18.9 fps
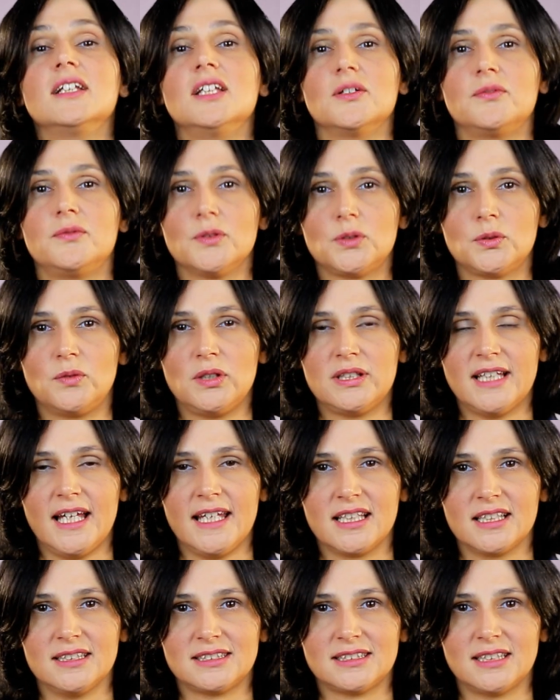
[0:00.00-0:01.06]
The
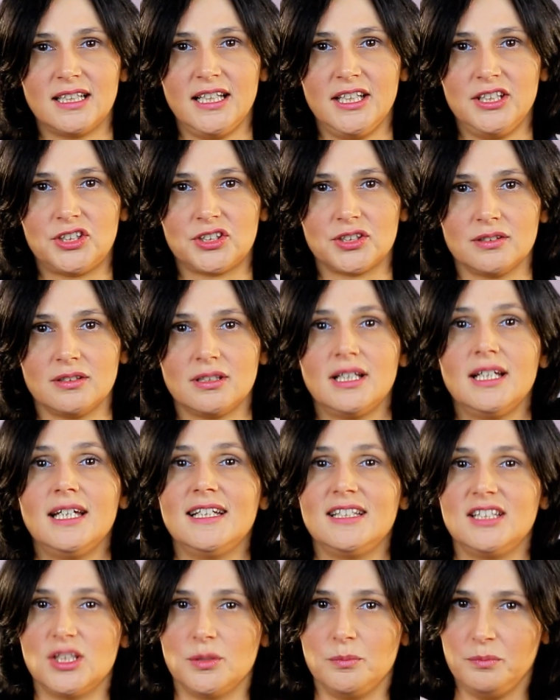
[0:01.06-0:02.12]
photovoltaic installation
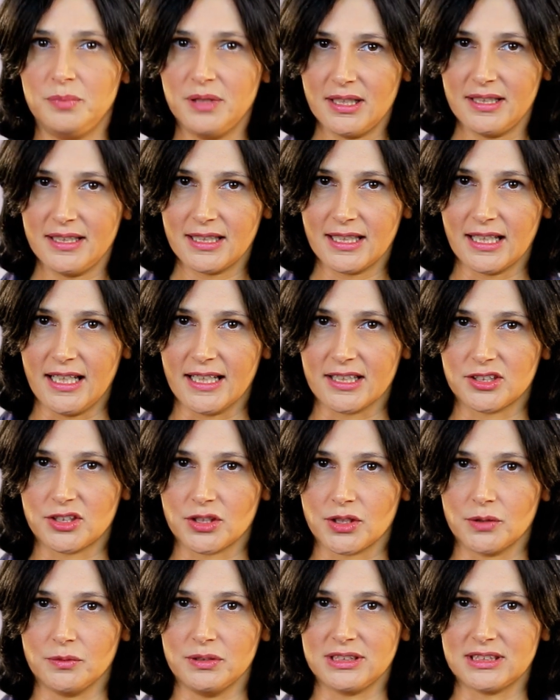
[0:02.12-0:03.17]
and the building
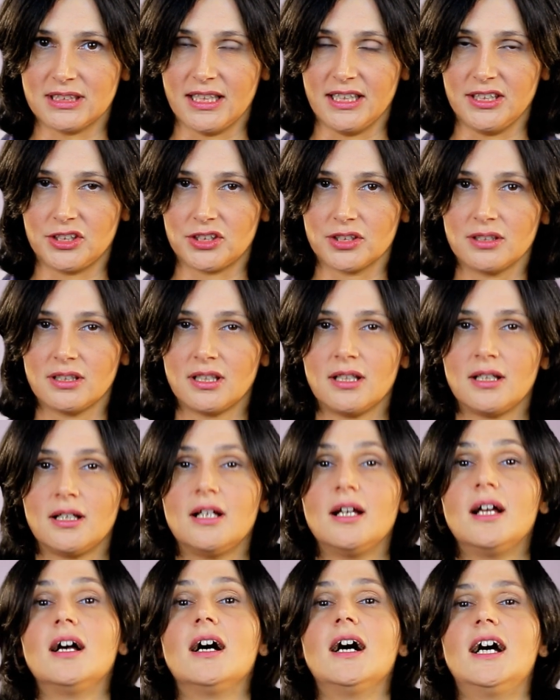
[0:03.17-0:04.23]
electrical installation
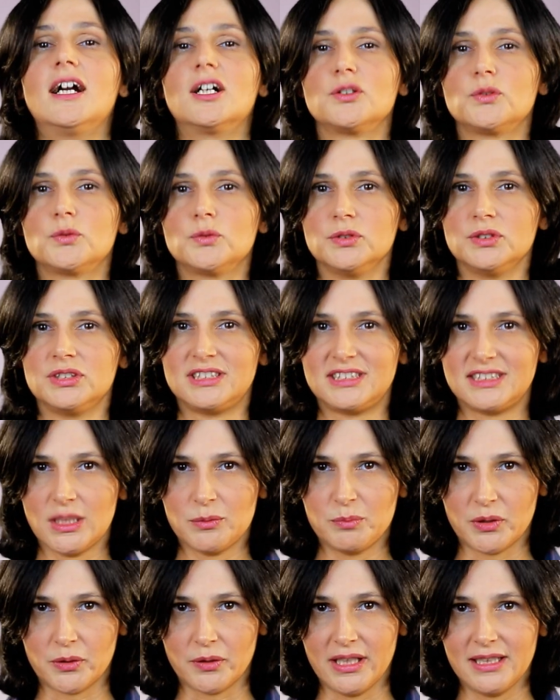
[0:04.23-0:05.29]
are two
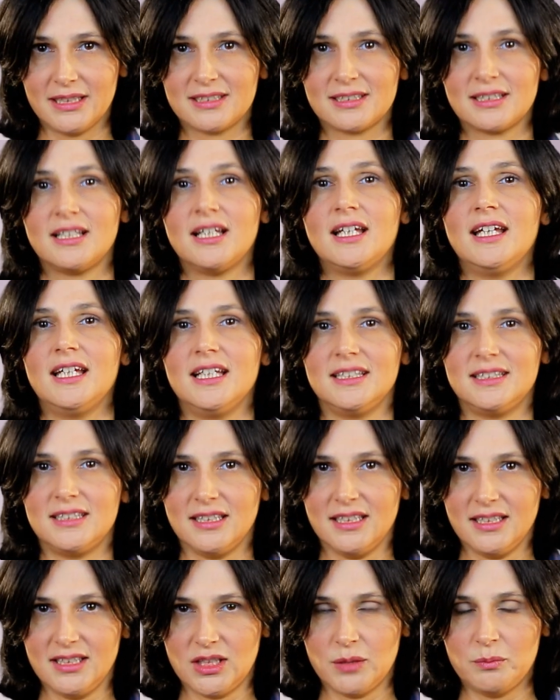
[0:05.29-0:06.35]
separate and
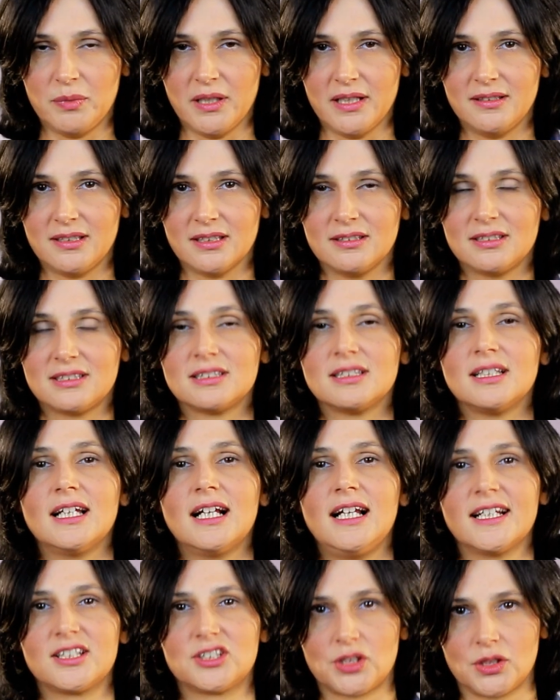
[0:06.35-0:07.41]
independent
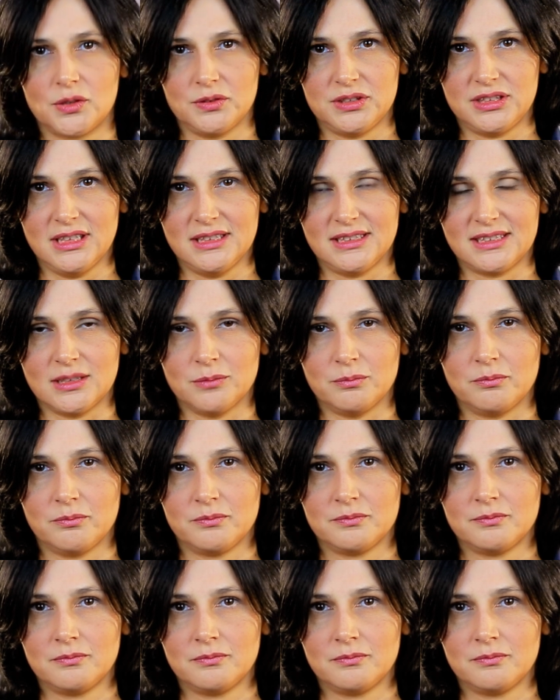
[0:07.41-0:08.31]
electrical systems.